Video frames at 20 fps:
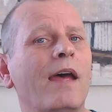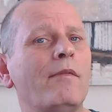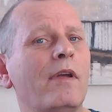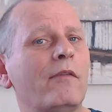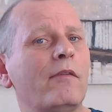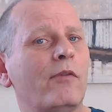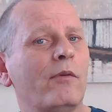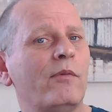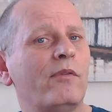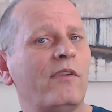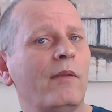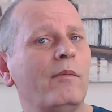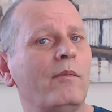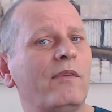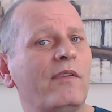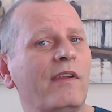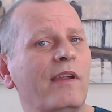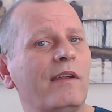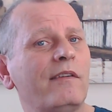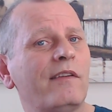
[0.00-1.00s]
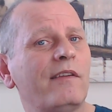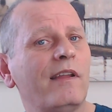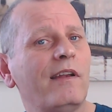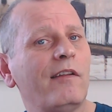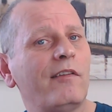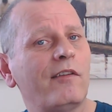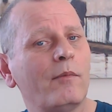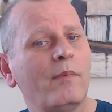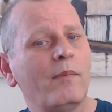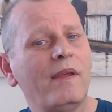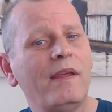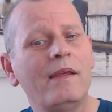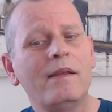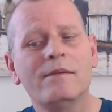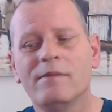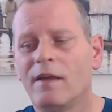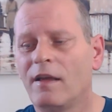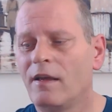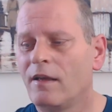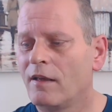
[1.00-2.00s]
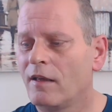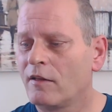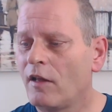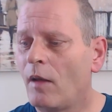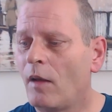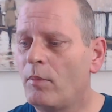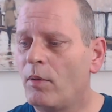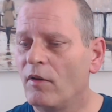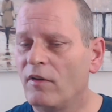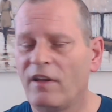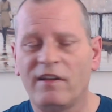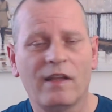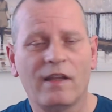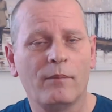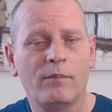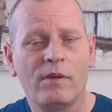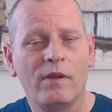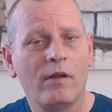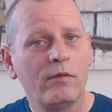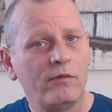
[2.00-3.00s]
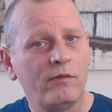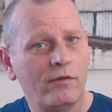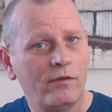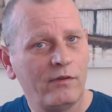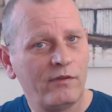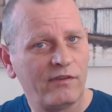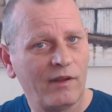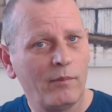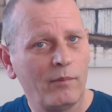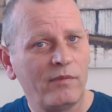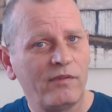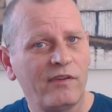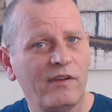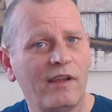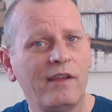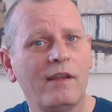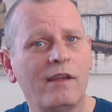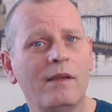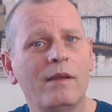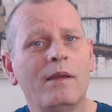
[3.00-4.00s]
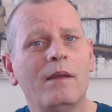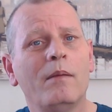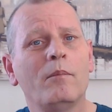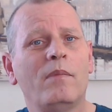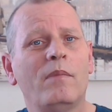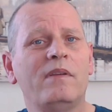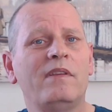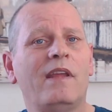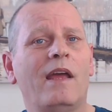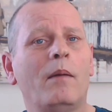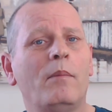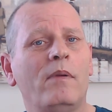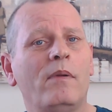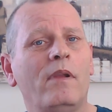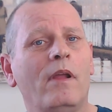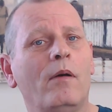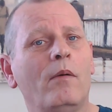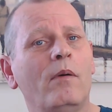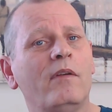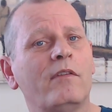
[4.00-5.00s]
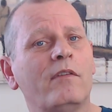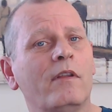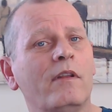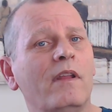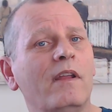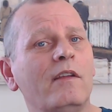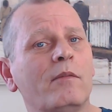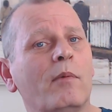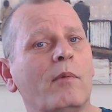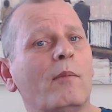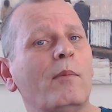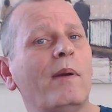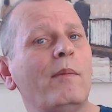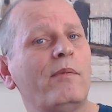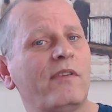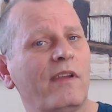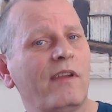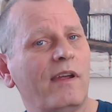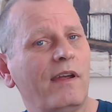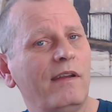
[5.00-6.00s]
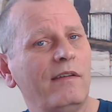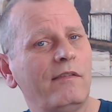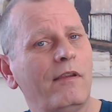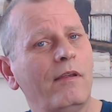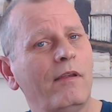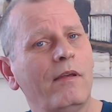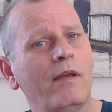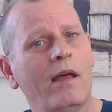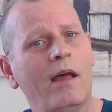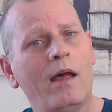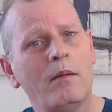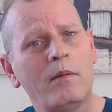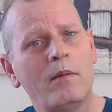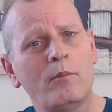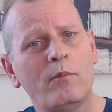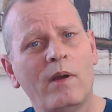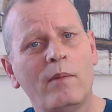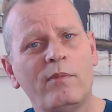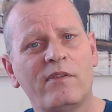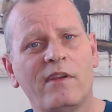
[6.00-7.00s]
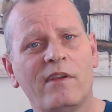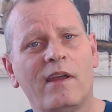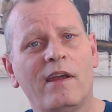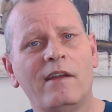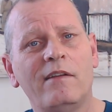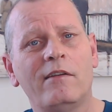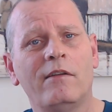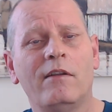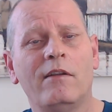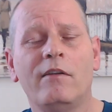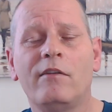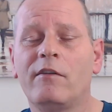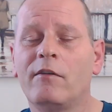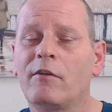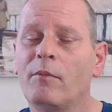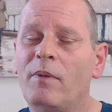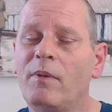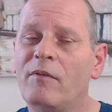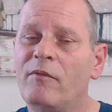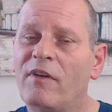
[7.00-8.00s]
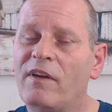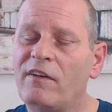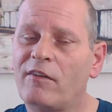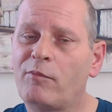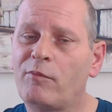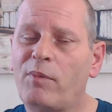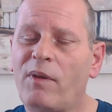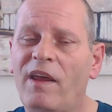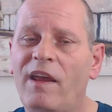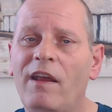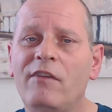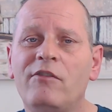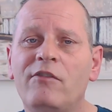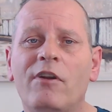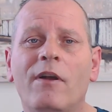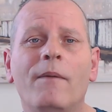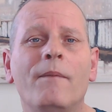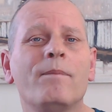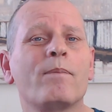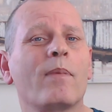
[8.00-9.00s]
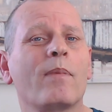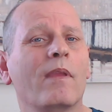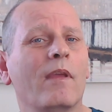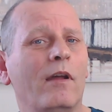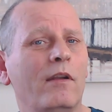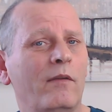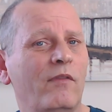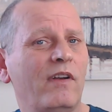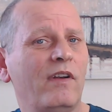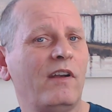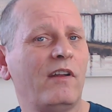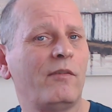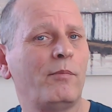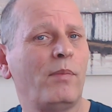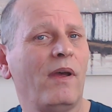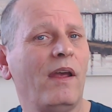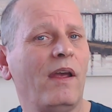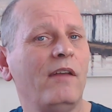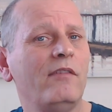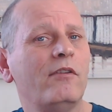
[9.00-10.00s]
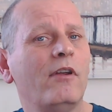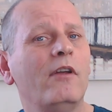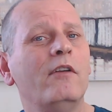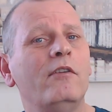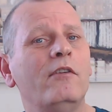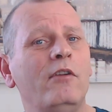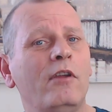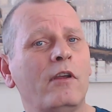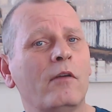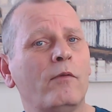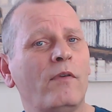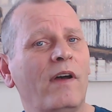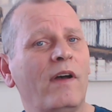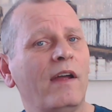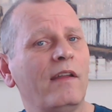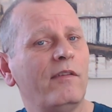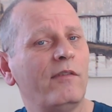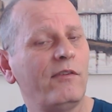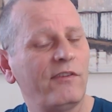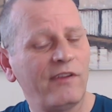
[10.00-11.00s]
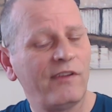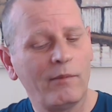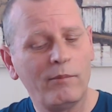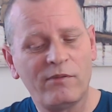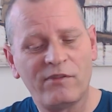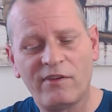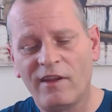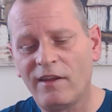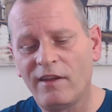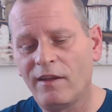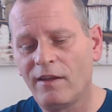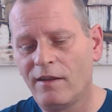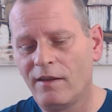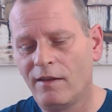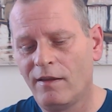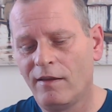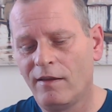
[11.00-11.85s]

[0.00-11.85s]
Eric from SimSig sent this to me. I can put a link down below to SimSig, but down below is a link to my website. On my website, there's going to be a vendors page. On the vendors page, you can find SimSig.